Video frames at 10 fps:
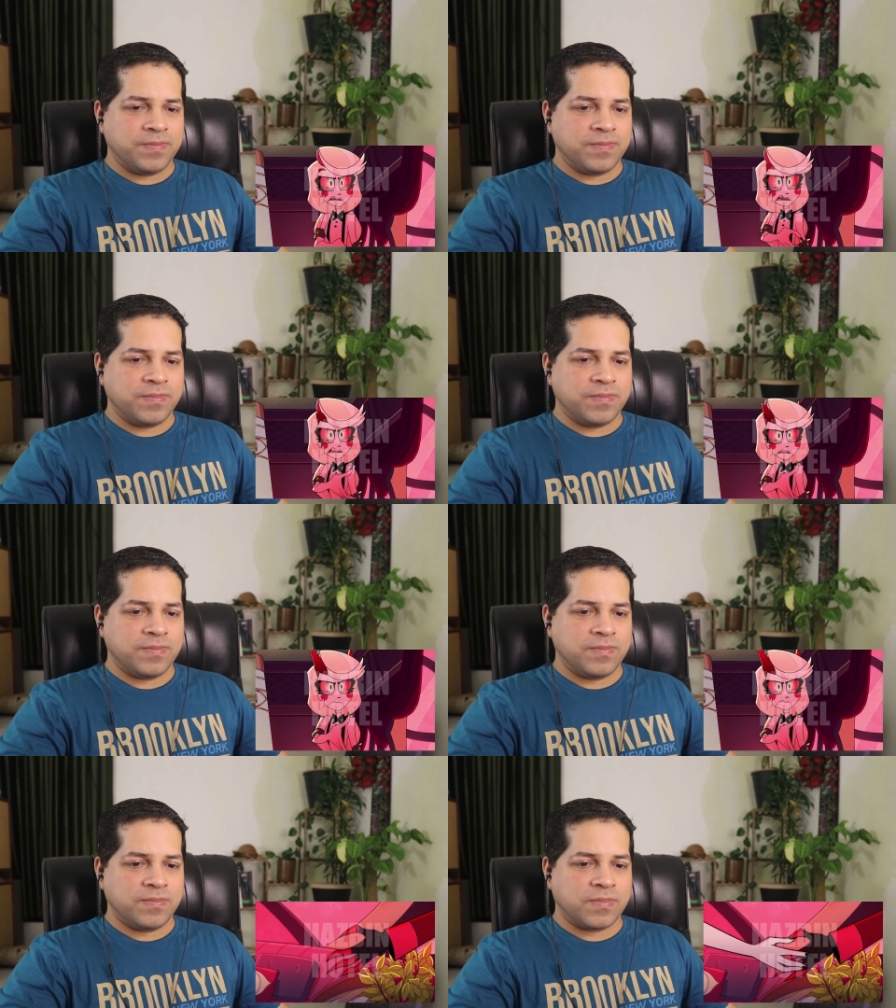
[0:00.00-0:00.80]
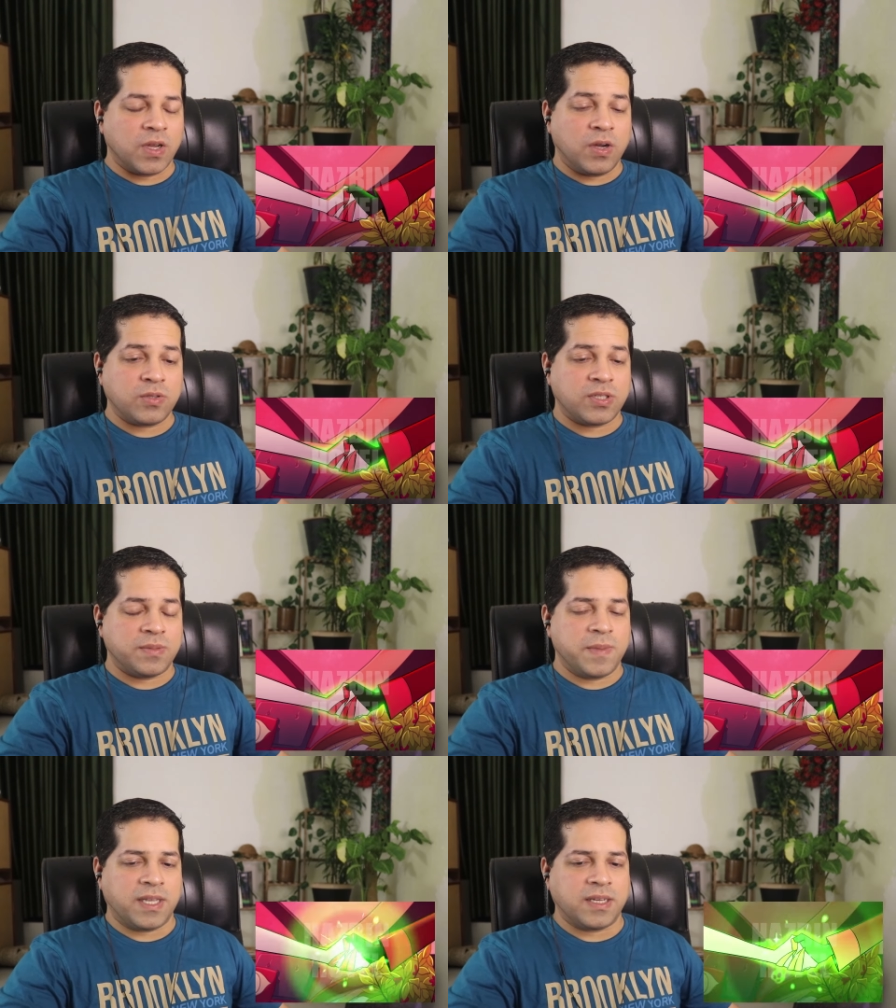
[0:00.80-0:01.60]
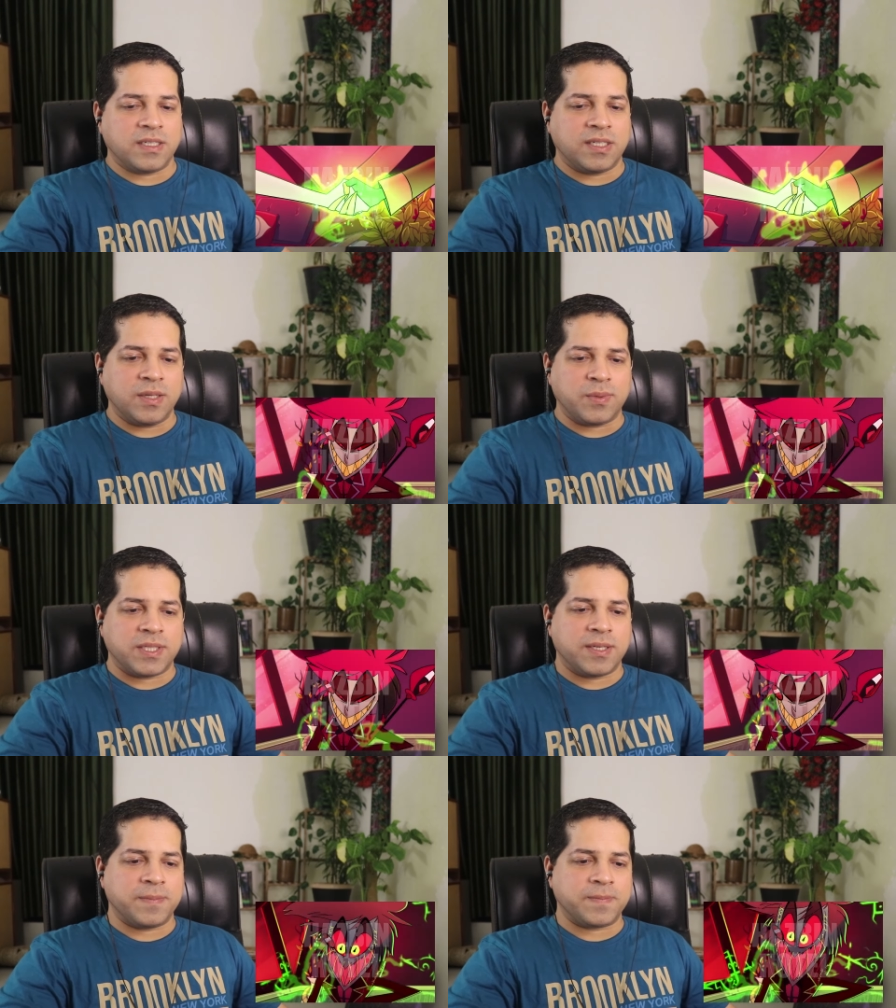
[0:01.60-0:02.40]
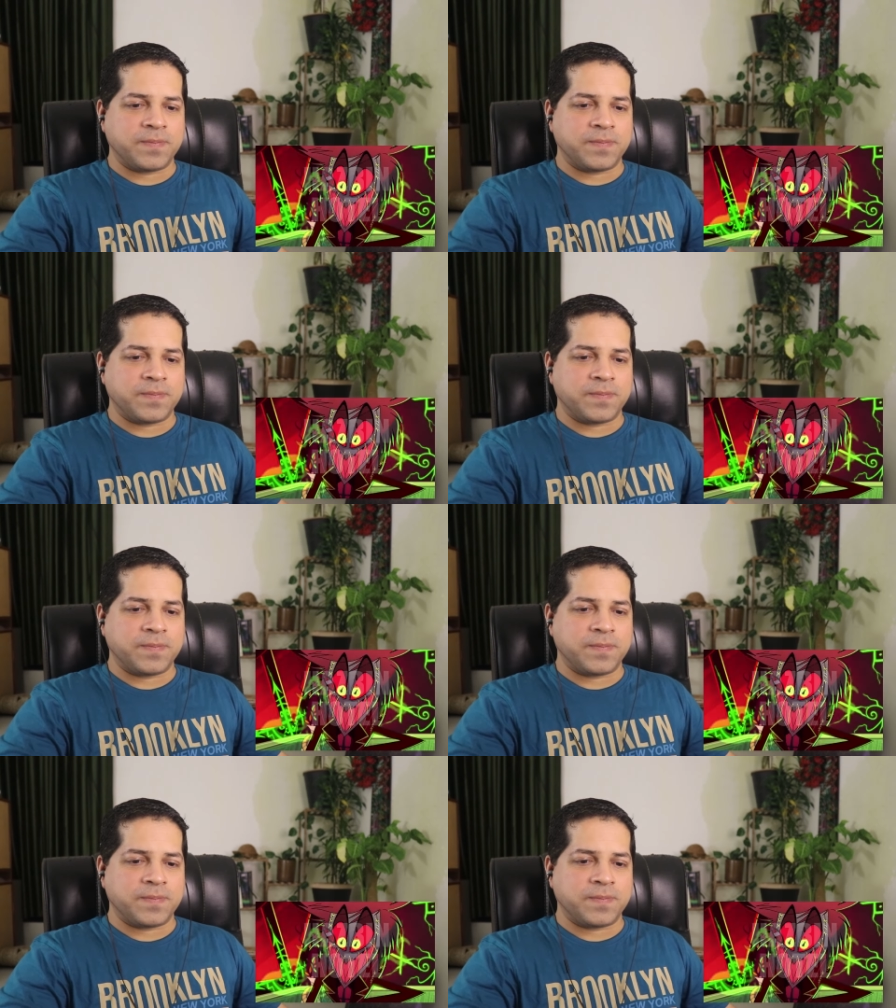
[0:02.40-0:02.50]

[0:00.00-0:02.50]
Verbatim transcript: Deal. Oh, she's making a deal with him.